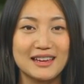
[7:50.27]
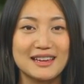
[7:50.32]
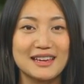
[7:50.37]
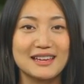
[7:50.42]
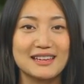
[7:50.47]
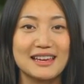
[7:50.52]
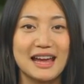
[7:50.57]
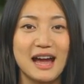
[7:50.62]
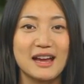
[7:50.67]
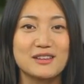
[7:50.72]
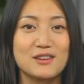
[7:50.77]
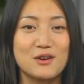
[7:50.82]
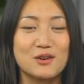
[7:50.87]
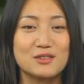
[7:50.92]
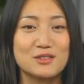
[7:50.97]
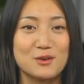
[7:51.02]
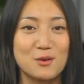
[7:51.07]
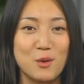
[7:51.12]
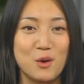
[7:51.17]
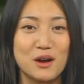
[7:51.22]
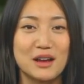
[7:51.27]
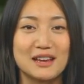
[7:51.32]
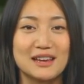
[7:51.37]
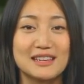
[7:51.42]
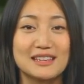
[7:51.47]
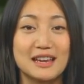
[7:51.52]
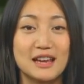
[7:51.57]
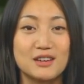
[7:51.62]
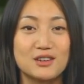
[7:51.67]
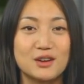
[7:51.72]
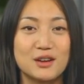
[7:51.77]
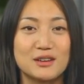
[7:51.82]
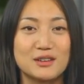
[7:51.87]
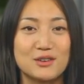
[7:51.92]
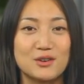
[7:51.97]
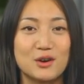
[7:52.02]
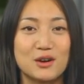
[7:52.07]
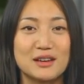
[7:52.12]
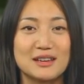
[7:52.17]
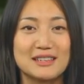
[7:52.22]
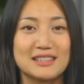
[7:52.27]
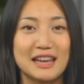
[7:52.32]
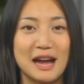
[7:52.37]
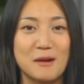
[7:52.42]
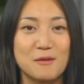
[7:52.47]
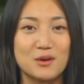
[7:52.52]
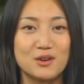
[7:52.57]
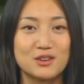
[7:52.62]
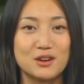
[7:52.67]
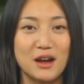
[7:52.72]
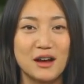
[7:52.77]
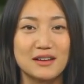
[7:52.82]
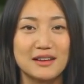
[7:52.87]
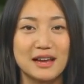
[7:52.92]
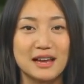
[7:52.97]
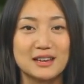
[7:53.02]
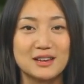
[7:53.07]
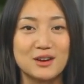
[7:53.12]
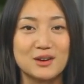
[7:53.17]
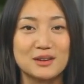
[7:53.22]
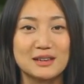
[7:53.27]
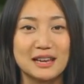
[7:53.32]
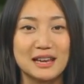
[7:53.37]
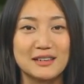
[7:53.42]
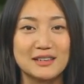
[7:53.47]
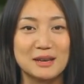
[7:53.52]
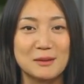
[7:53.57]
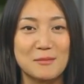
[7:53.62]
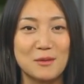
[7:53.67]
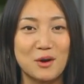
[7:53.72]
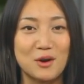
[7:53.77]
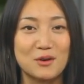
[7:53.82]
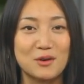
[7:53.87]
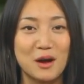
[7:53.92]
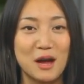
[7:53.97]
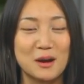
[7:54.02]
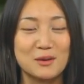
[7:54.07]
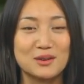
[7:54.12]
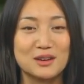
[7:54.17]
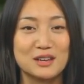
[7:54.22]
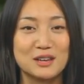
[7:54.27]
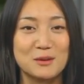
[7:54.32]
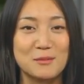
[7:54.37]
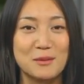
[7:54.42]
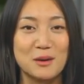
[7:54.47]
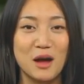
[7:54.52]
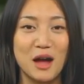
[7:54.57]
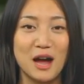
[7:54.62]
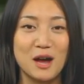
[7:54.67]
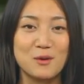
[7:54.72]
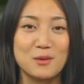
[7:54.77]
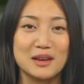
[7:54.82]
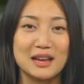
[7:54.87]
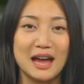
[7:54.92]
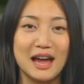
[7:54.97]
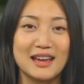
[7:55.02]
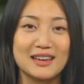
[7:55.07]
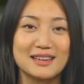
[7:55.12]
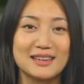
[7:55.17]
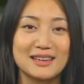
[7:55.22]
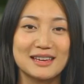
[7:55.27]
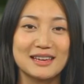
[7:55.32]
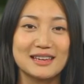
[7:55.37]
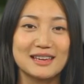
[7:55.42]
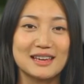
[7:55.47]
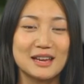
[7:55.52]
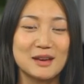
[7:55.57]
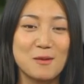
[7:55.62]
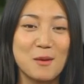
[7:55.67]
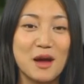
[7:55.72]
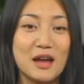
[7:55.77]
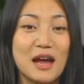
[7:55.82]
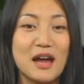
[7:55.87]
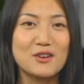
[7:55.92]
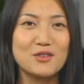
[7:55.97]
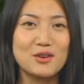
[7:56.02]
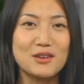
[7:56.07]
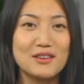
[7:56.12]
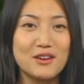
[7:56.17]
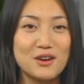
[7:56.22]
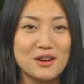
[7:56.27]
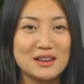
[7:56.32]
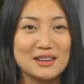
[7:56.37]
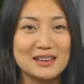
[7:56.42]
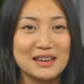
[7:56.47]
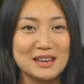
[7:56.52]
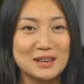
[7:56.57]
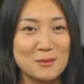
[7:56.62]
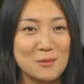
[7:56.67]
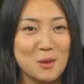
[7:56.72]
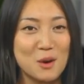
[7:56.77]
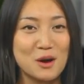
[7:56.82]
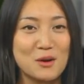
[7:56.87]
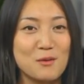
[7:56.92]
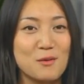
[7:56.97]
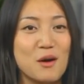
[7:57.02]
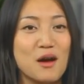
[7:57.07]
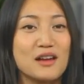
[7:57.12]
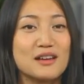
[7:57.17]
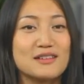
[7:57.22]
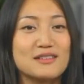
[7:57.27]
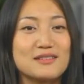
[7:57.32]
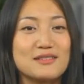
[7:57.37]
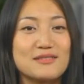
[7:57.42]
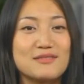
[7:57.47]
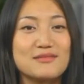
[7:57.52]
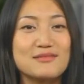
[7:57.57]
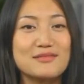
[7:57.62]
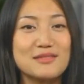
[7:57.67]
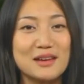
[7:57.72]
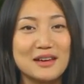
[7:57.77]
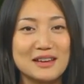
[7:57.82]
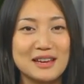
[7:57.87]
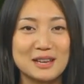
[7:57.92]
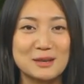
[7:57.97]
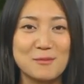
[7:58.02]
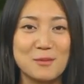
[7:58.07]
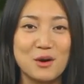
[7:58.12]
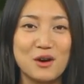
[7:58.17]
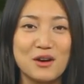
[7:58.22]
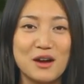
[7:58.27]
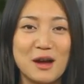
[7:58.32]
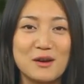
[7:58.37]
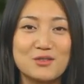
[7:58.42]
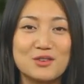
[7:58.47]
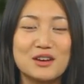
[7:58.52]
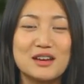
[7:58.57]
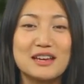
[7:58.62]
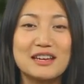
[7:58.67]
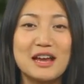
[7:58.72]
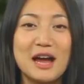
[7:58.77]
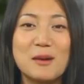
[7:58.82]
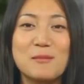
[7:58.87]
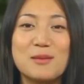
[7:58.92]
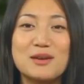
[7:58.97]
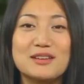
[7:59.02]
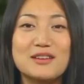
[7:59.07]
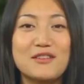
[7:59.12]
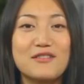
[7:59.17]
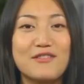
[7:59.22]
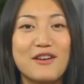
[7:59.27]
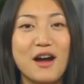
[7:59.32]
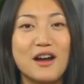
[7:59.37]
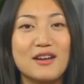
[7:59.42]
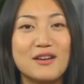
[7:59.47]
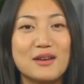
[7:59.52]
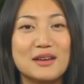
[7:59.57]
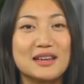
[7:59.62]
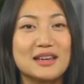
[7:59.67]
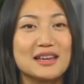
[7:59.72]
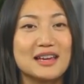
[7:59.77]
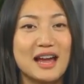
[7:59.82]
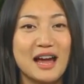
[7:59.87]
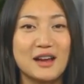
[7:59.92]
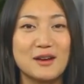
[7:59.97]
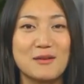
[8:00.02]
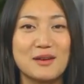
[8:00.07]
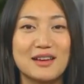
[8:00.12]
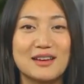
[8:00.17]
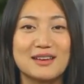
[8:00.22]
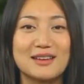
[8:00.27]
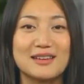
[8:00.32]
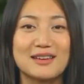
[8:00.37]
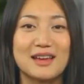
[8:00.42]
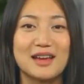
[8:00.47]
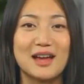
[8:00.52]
these hazards, organizations should establish a laser safety program to comply with ANSI Z136.1. This program should encompass the following key elements: